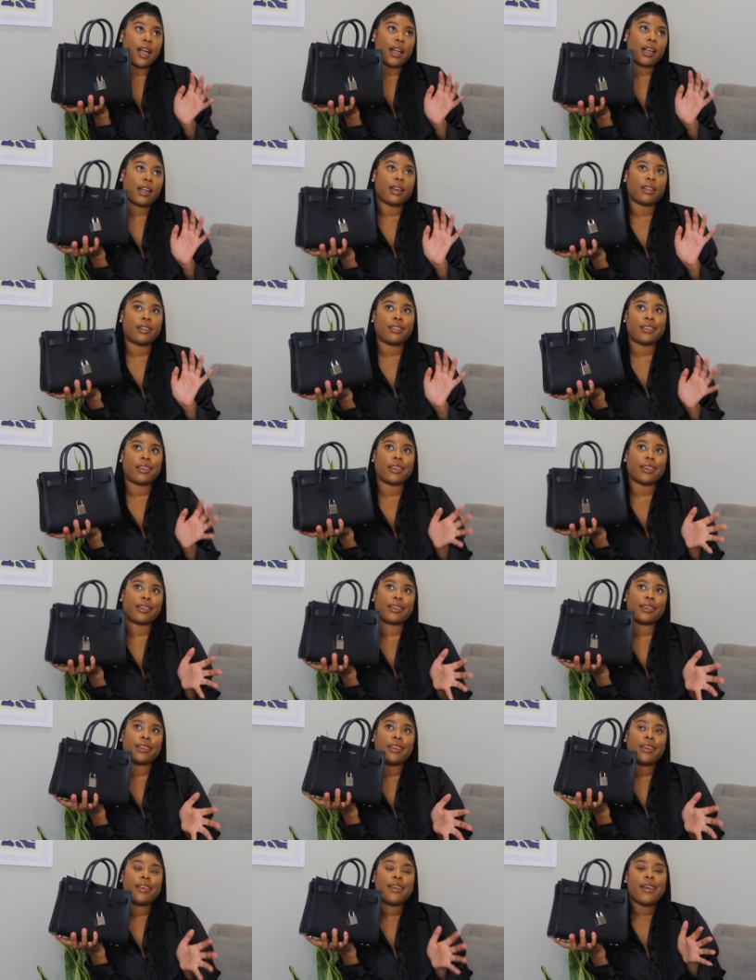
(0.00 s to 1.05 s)
kind of like
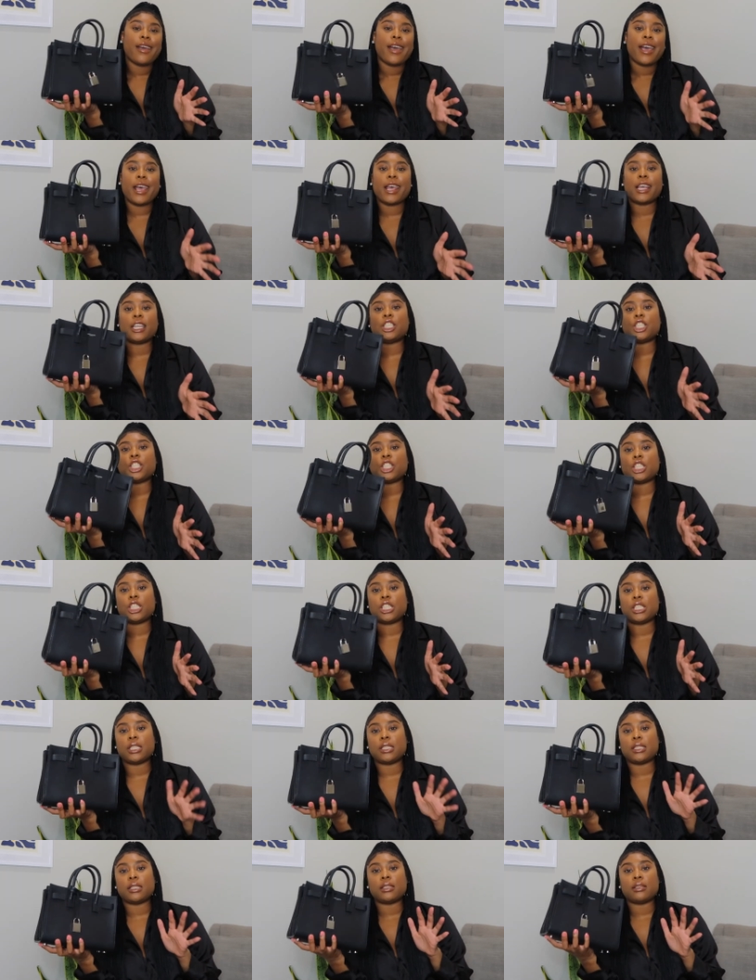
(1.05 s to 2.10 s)

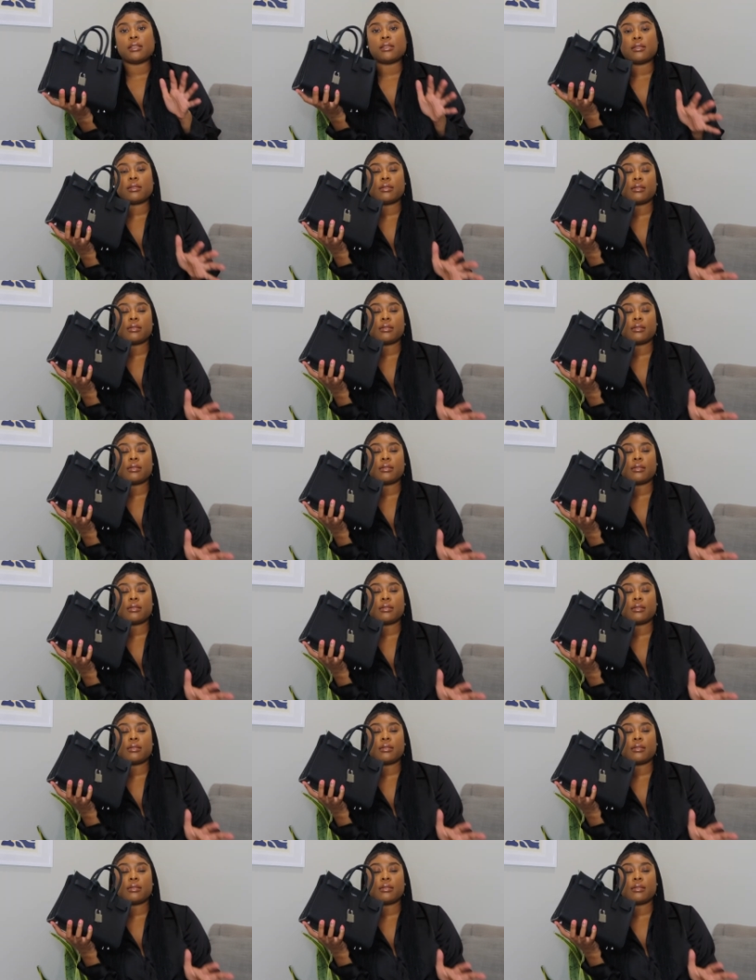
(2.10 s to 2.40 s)
edgy